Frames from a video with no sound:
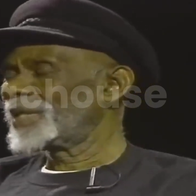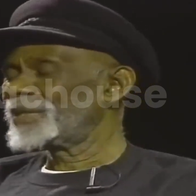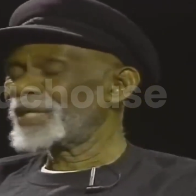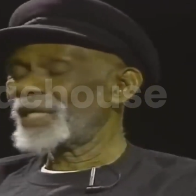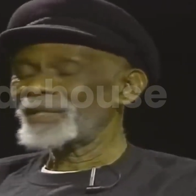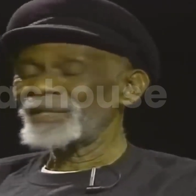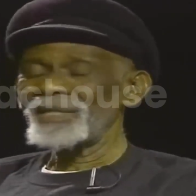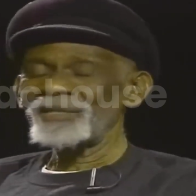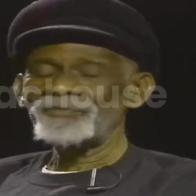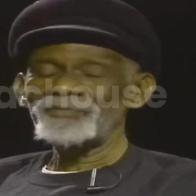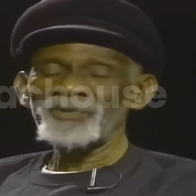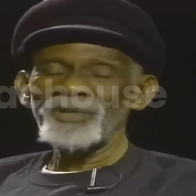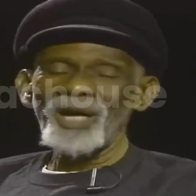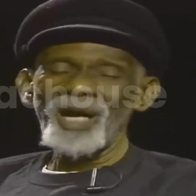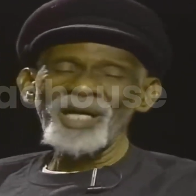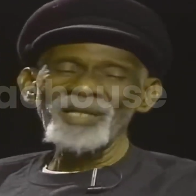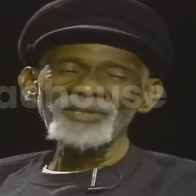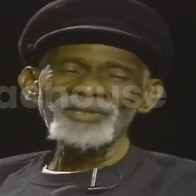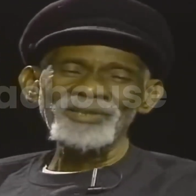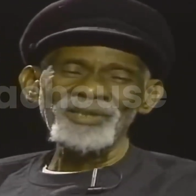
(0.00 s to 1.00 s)
that if your
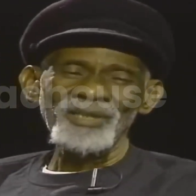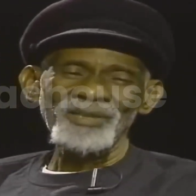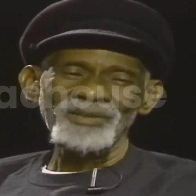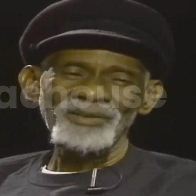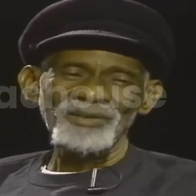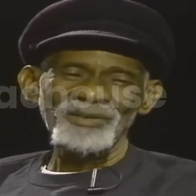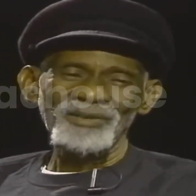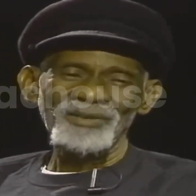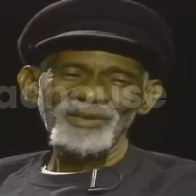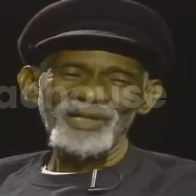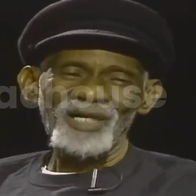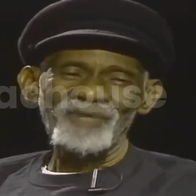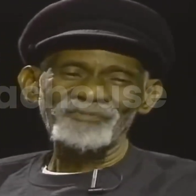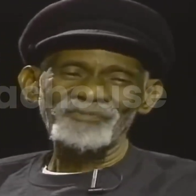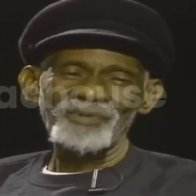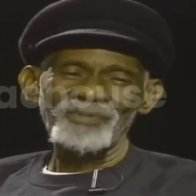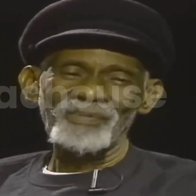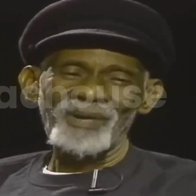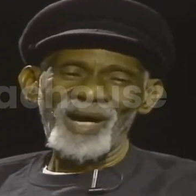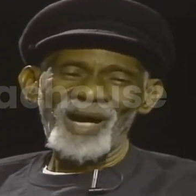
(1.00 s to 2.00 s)
ancestors are
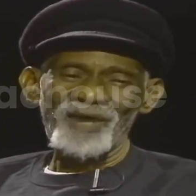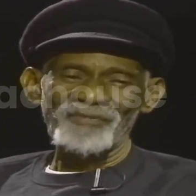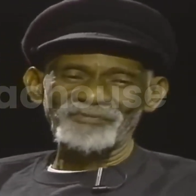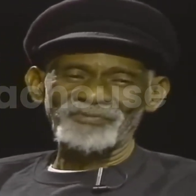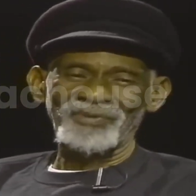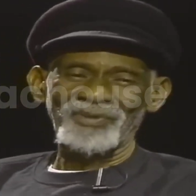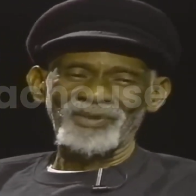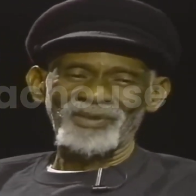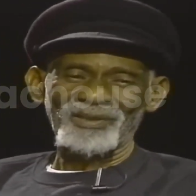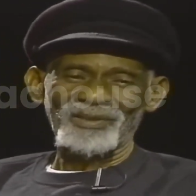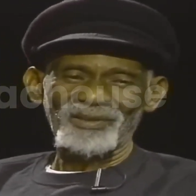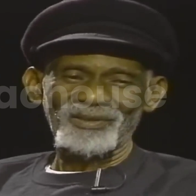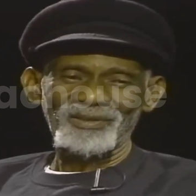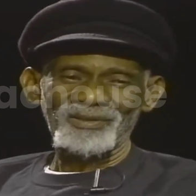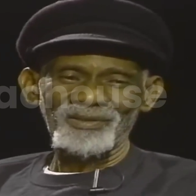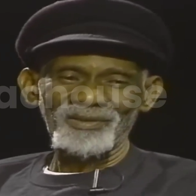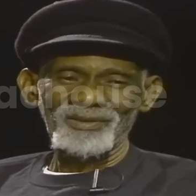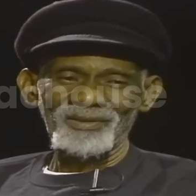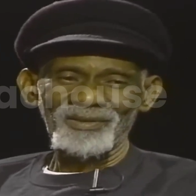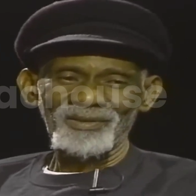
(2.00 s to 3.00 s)
from Africa,
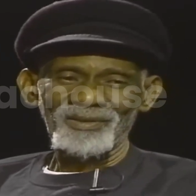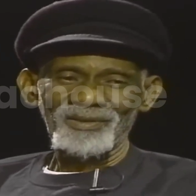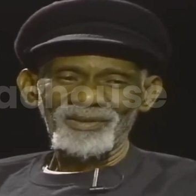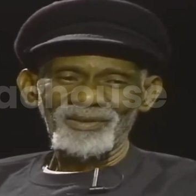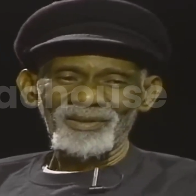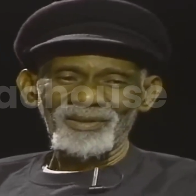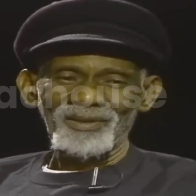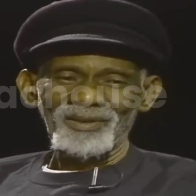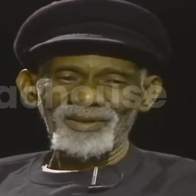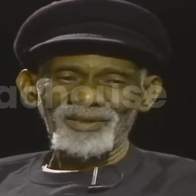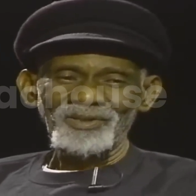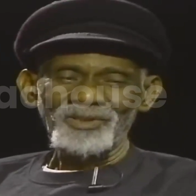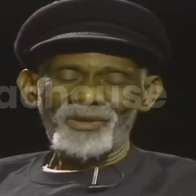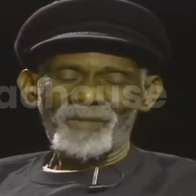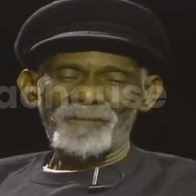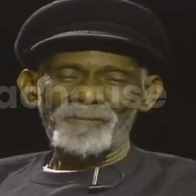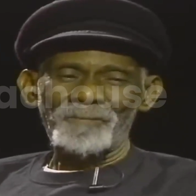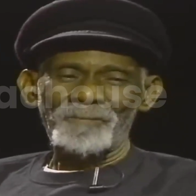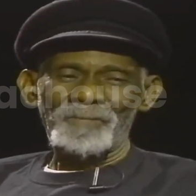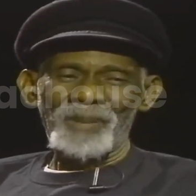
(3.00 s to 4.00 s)
mm-hmm. your
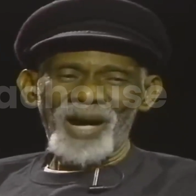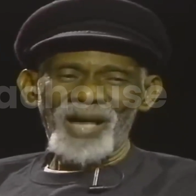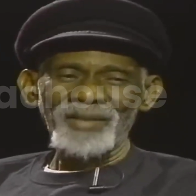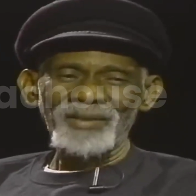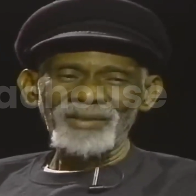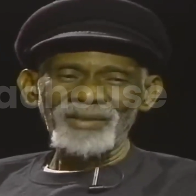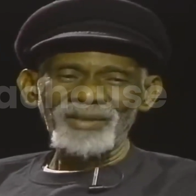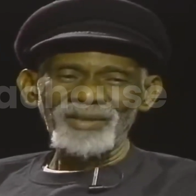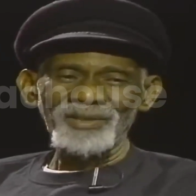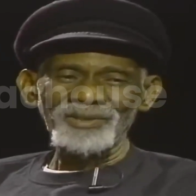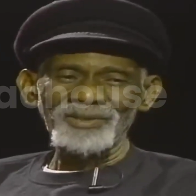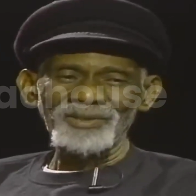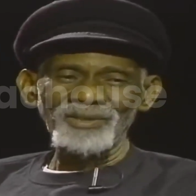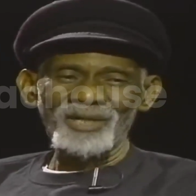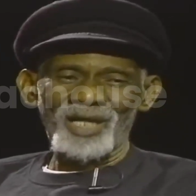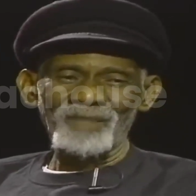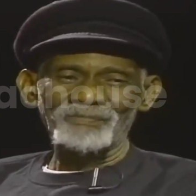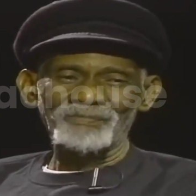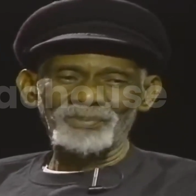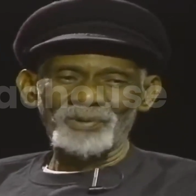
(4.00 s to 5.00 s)
body is
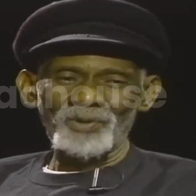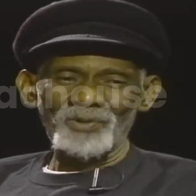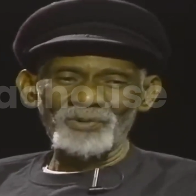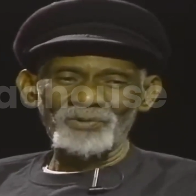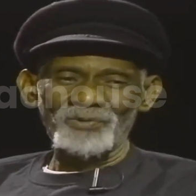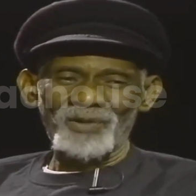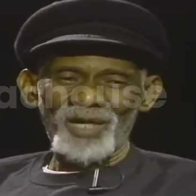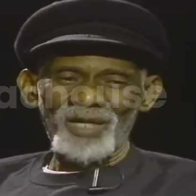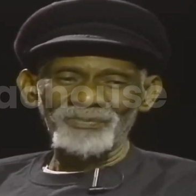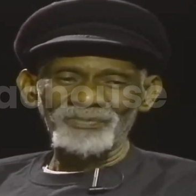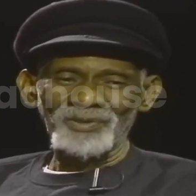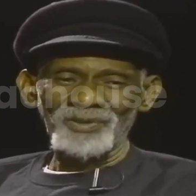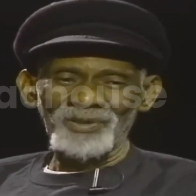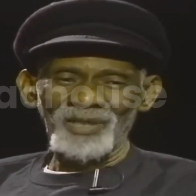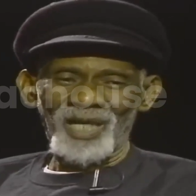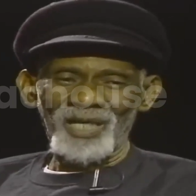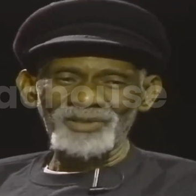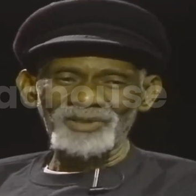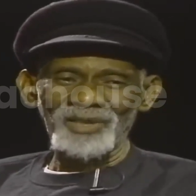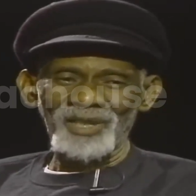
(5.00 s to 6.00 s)
not programmed to
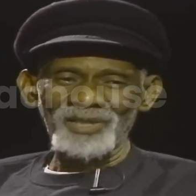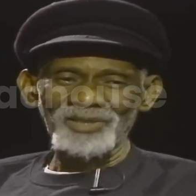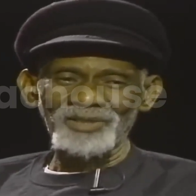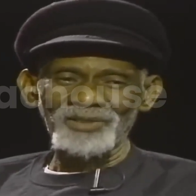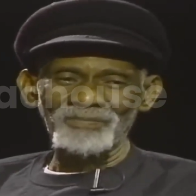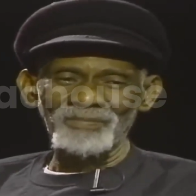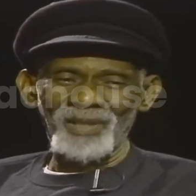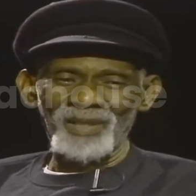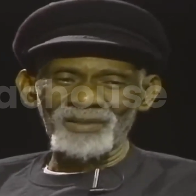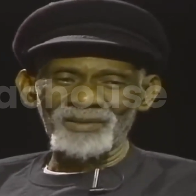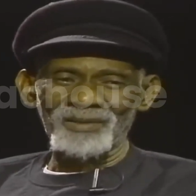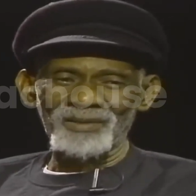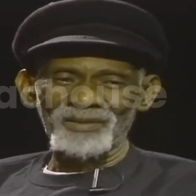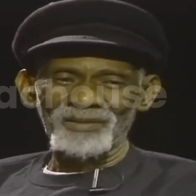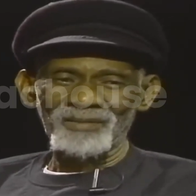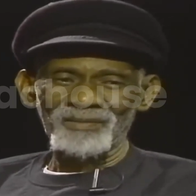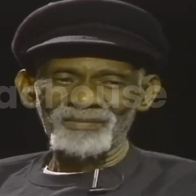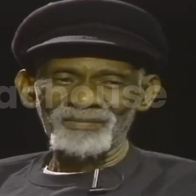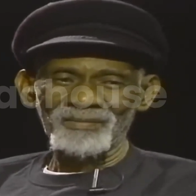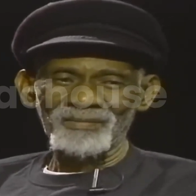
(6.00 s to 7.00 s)
digest milk.
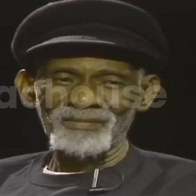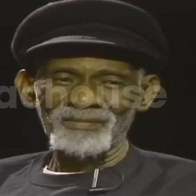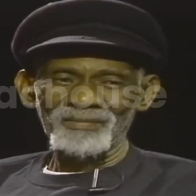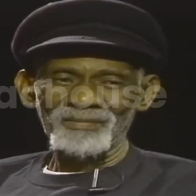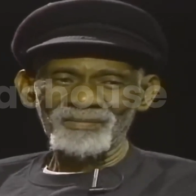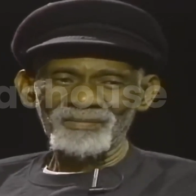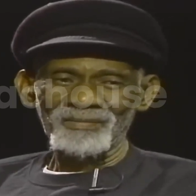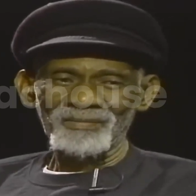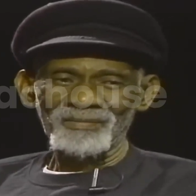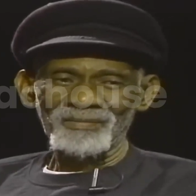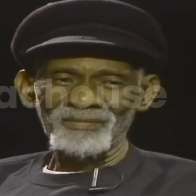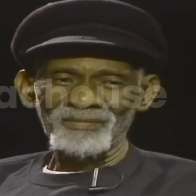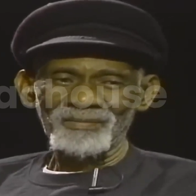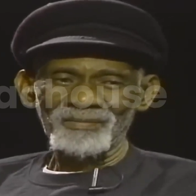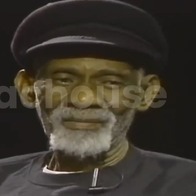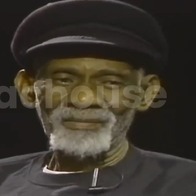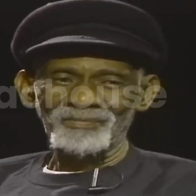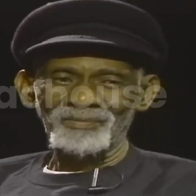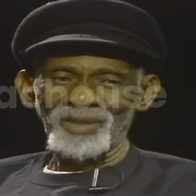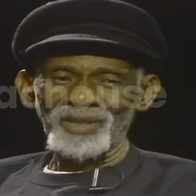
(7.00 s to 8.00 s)
Mm-hmm.
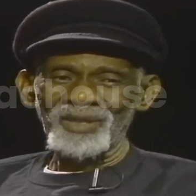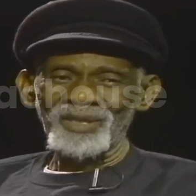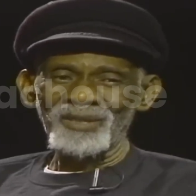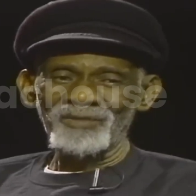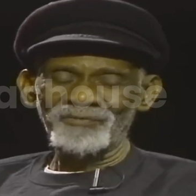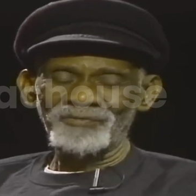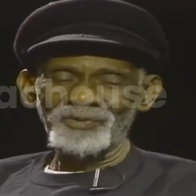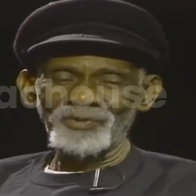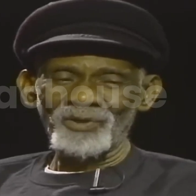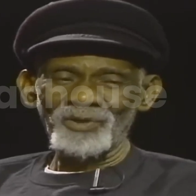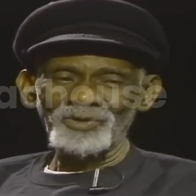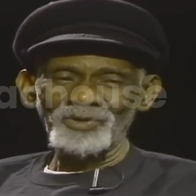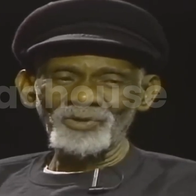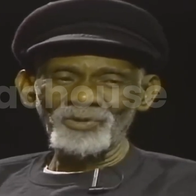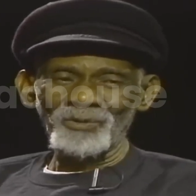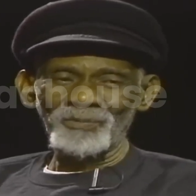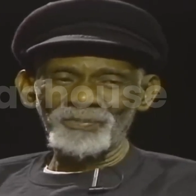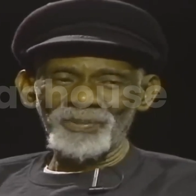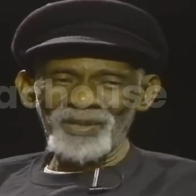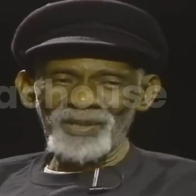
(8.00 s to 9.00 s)
But if you are
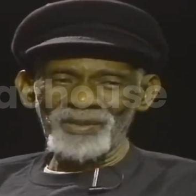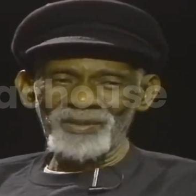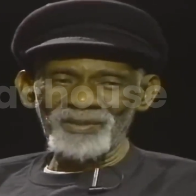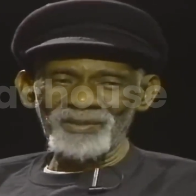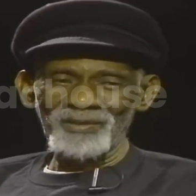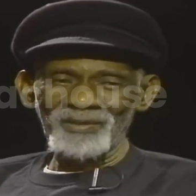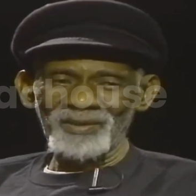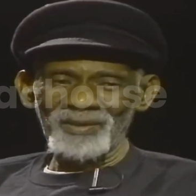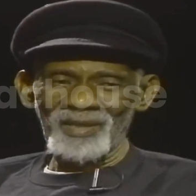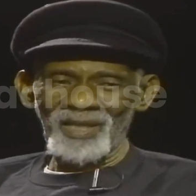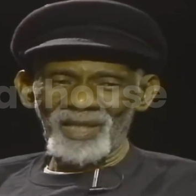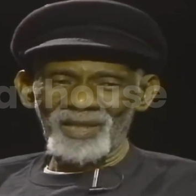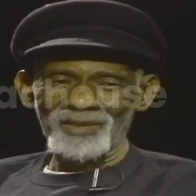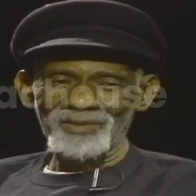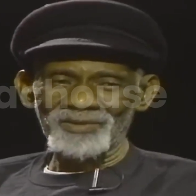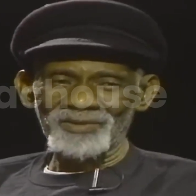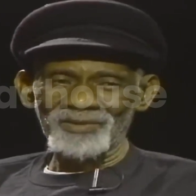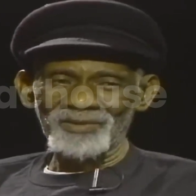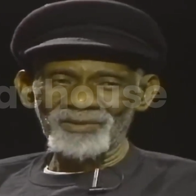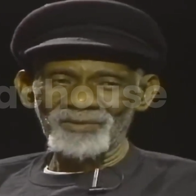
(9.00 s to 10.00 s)
European,
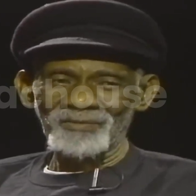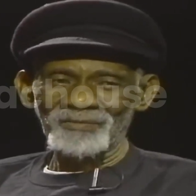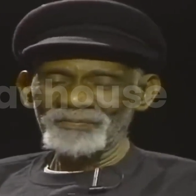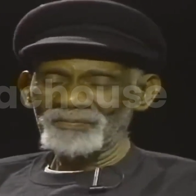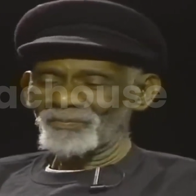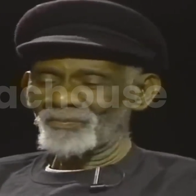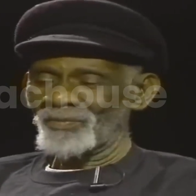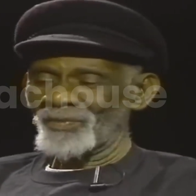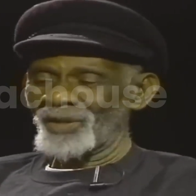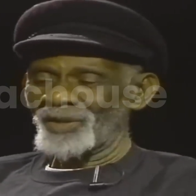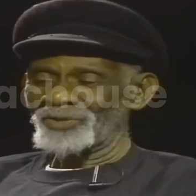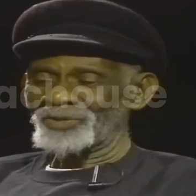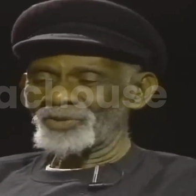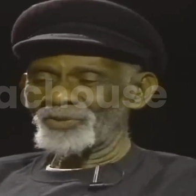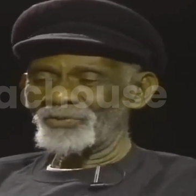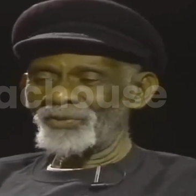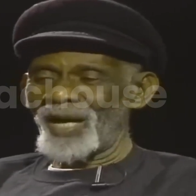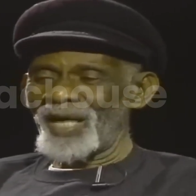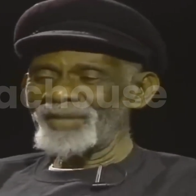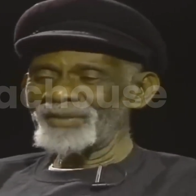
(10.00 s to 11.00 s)
yes.
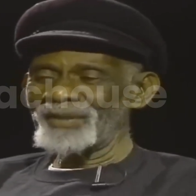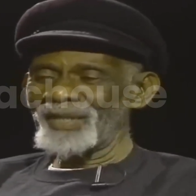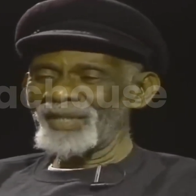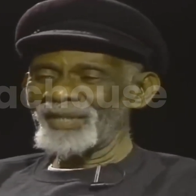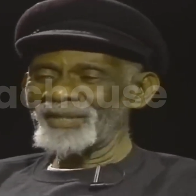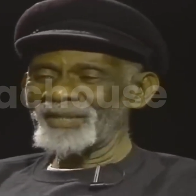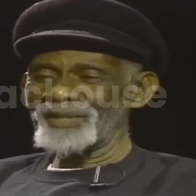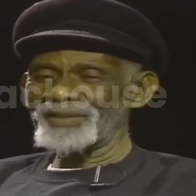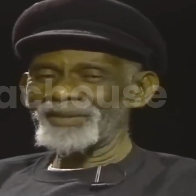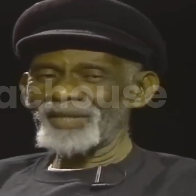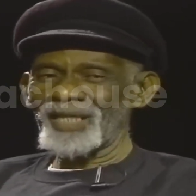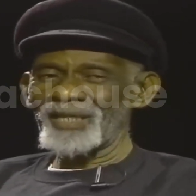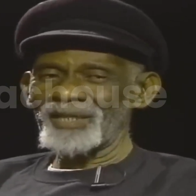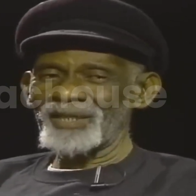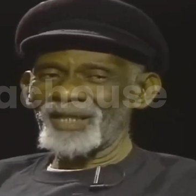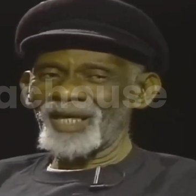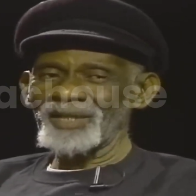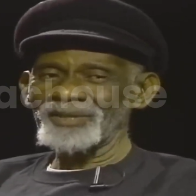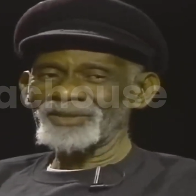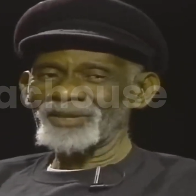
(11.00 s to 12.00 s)
So right there, they're
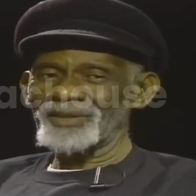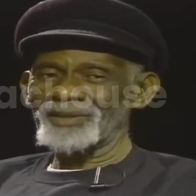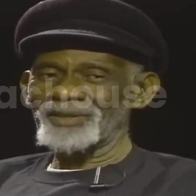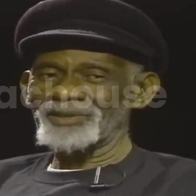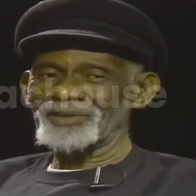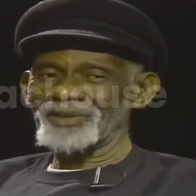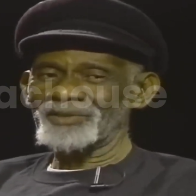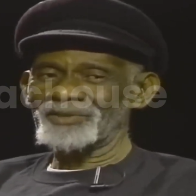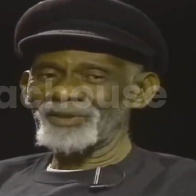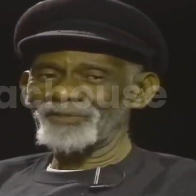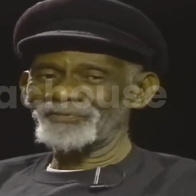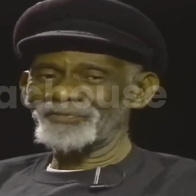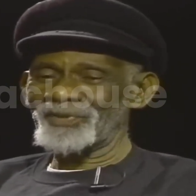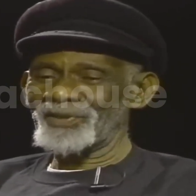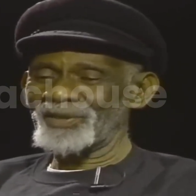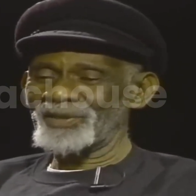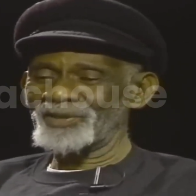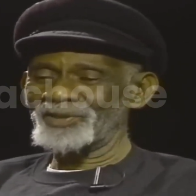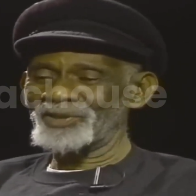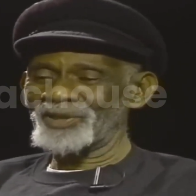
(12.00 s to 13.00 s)
telling us that there's a
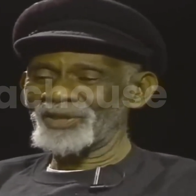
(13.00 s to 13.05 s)
difference in the